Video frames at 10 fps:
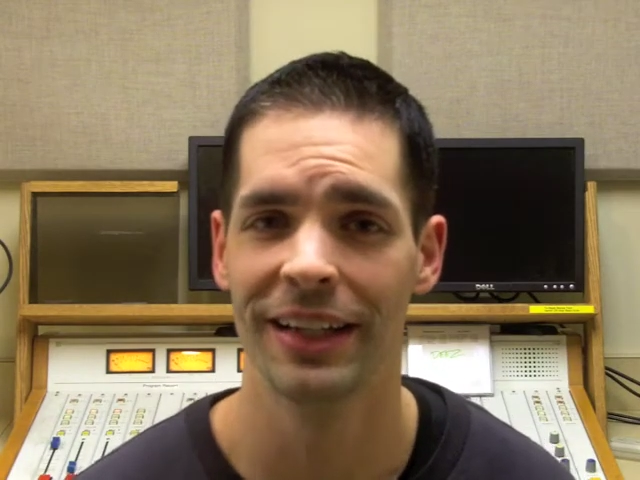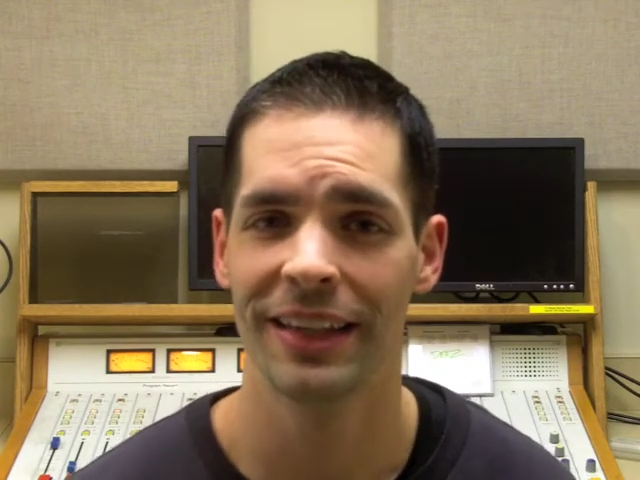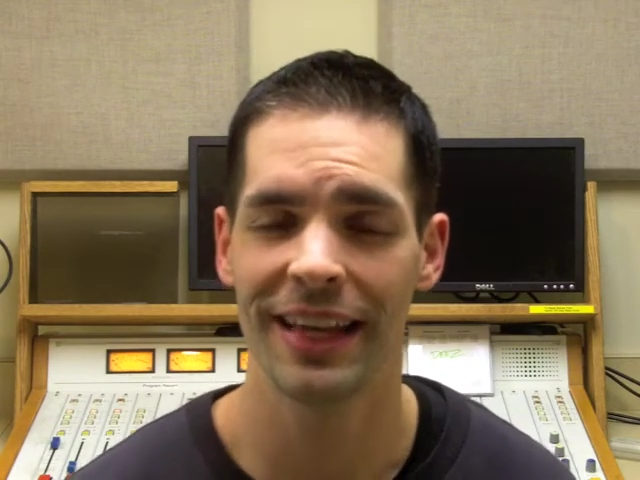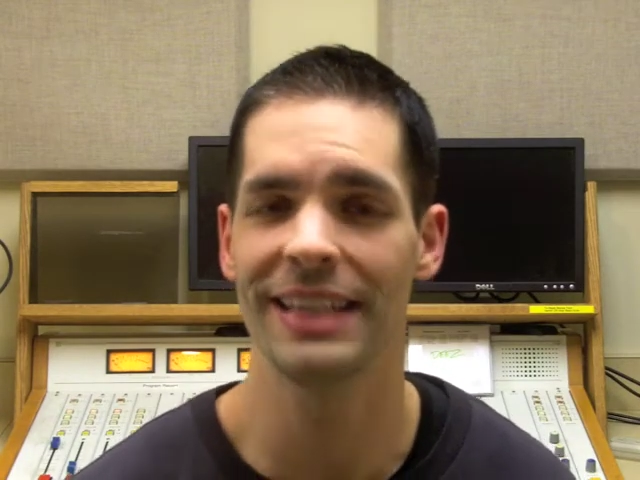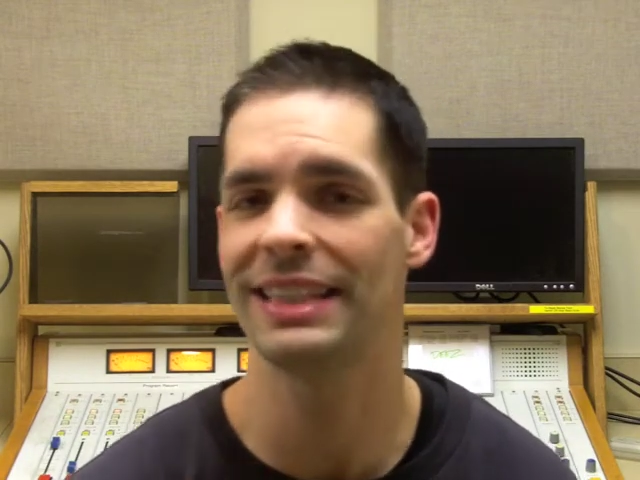
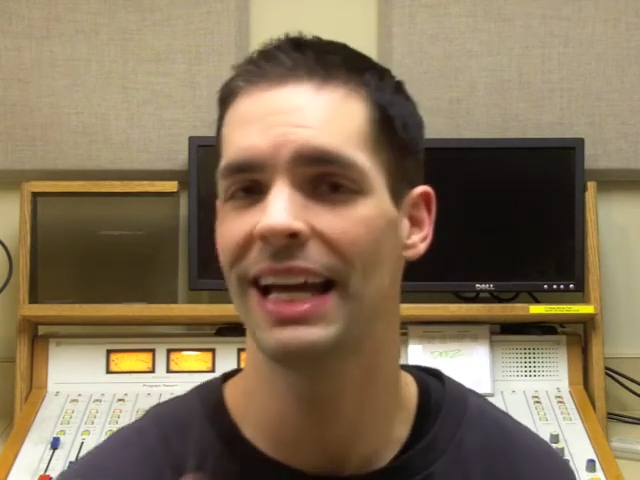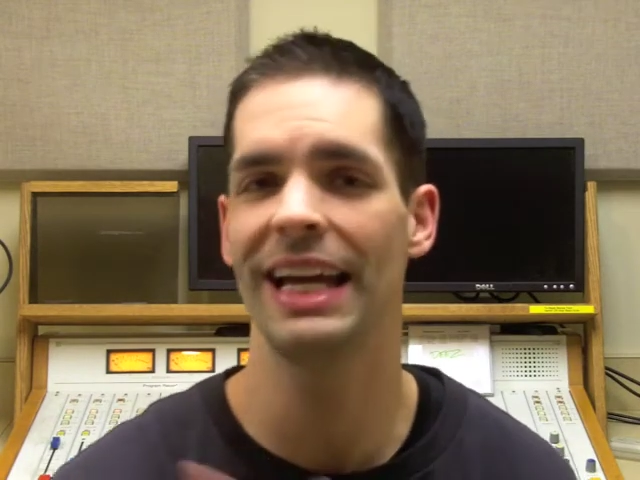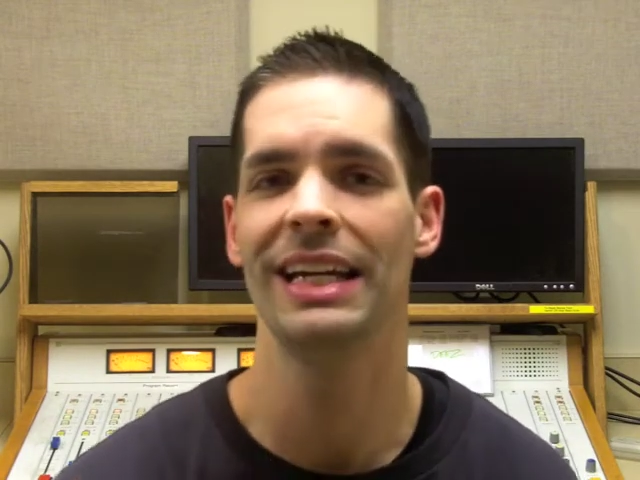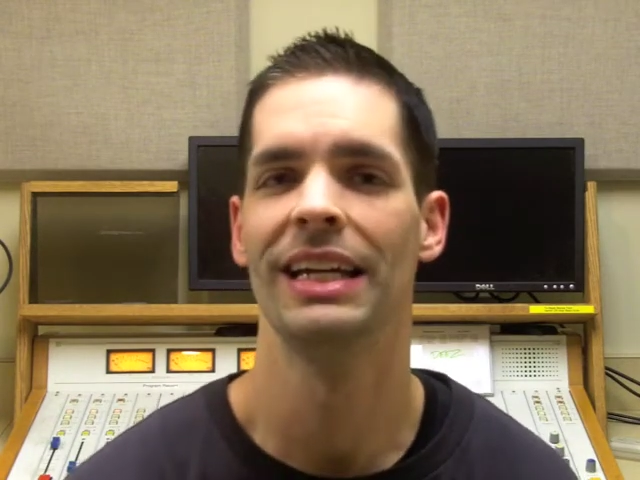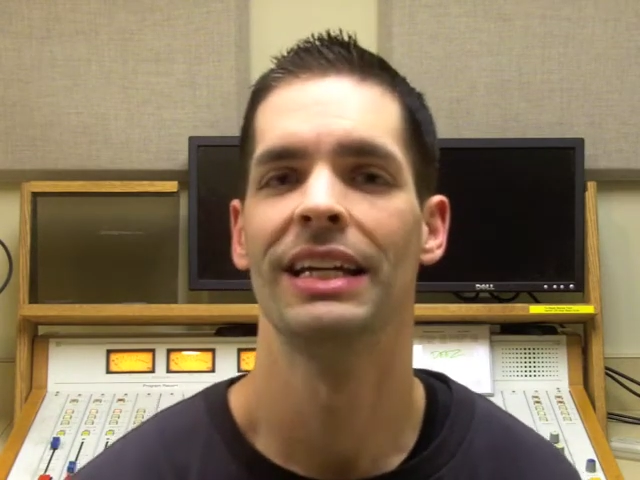They
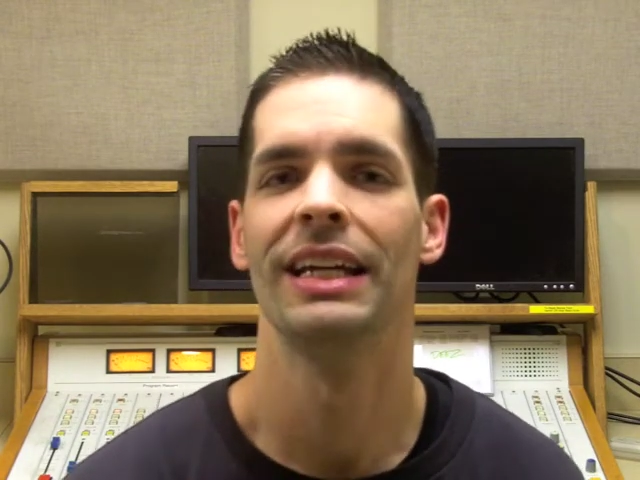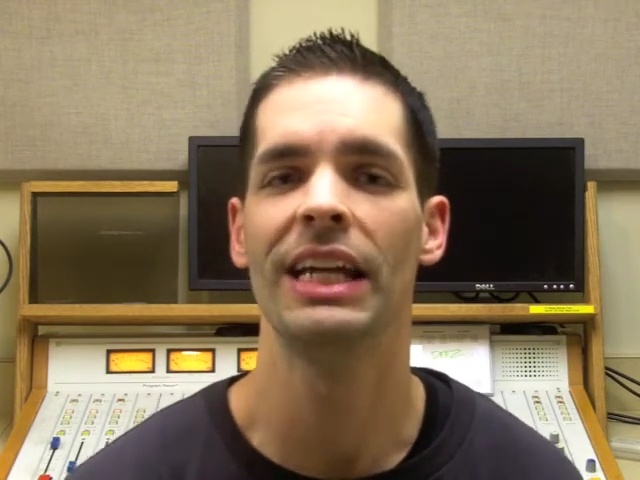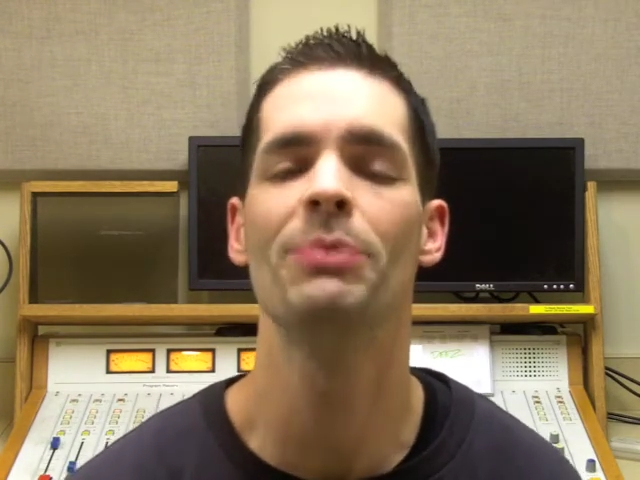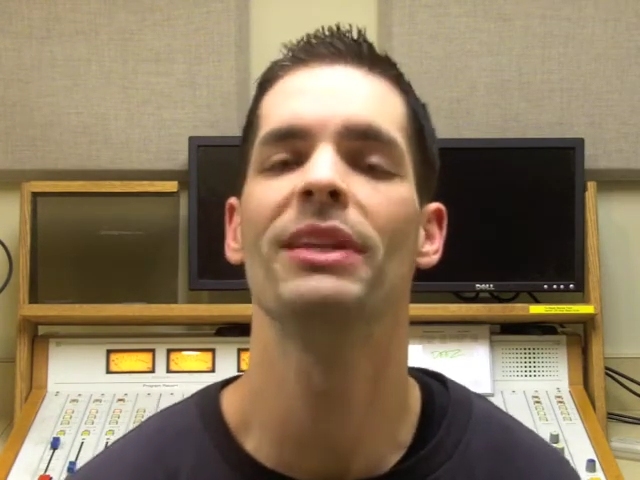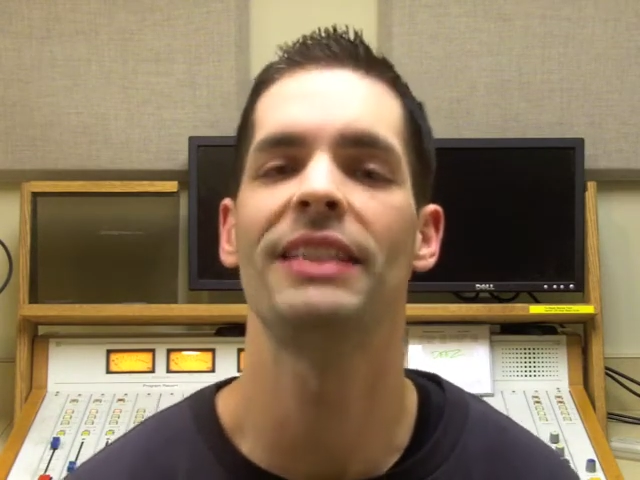say,
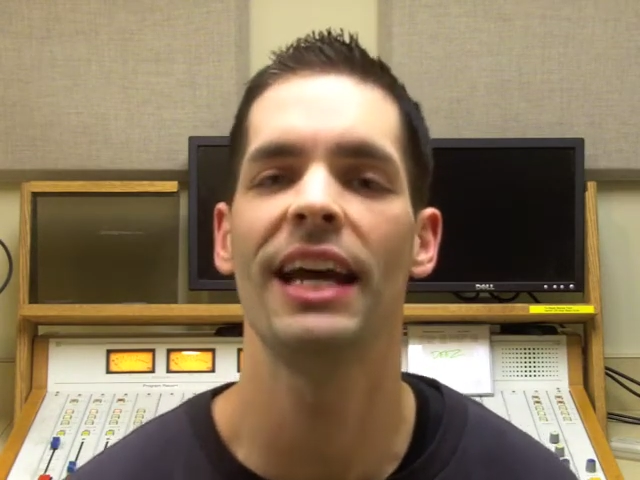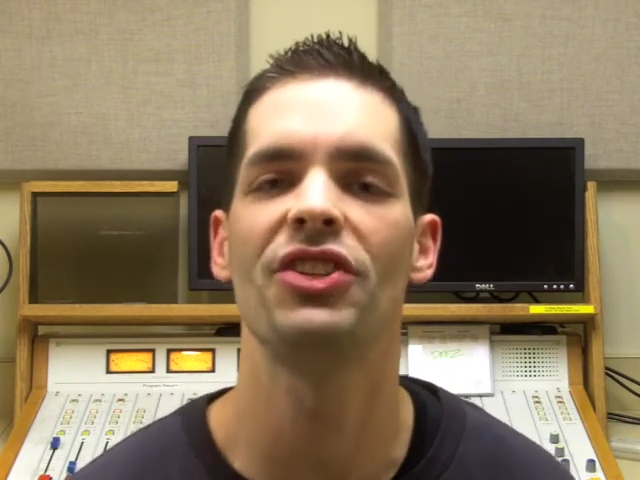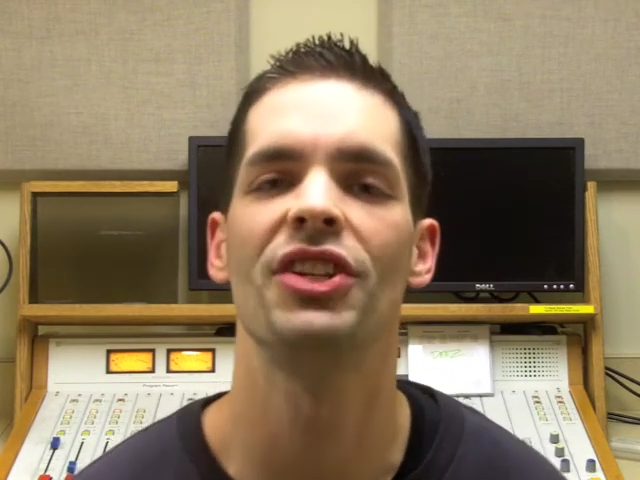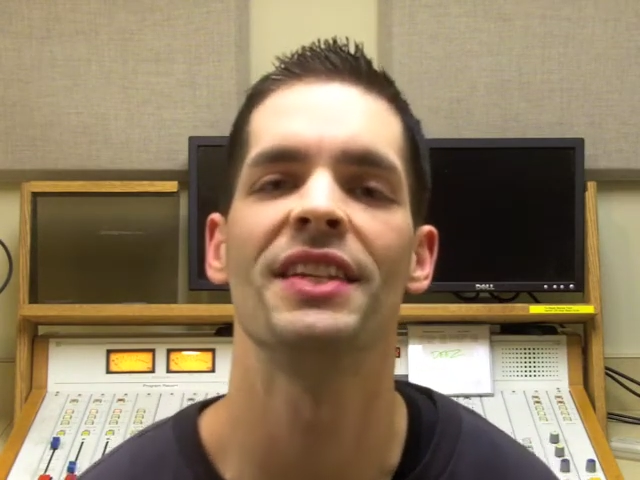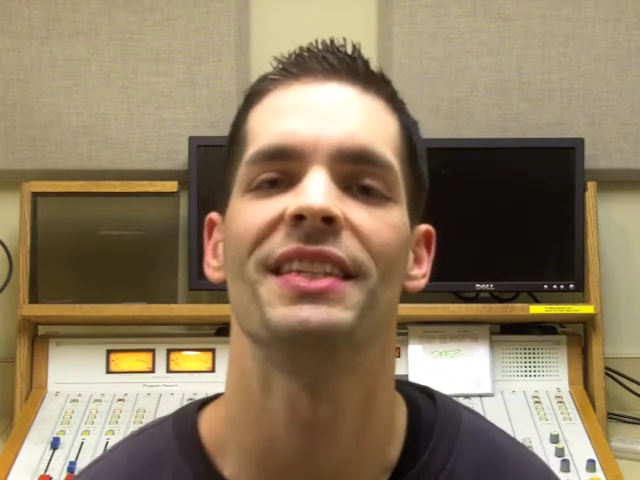
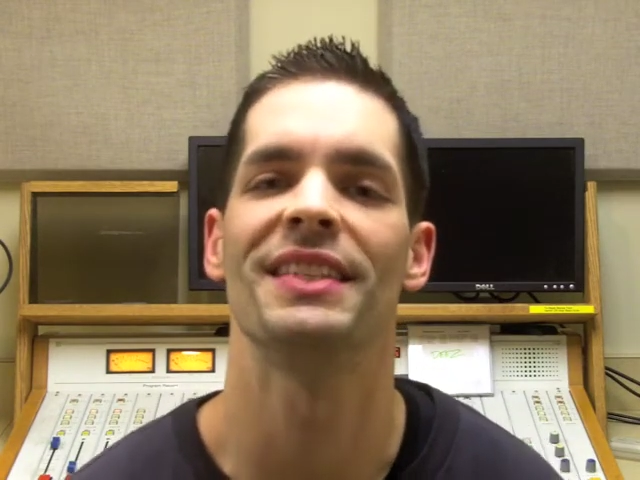imitation is the